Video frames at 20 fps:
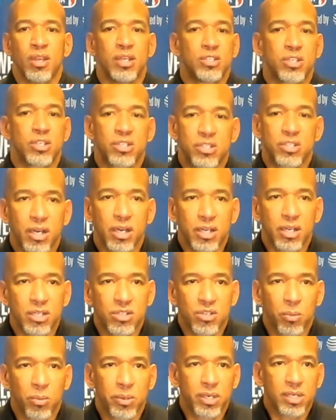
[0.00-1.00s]
Just done it
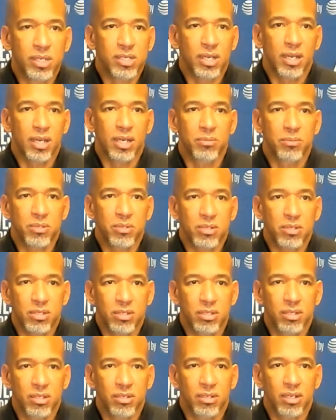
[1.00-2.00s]
so many
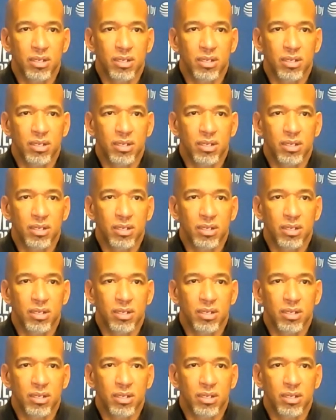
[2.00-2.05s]
times.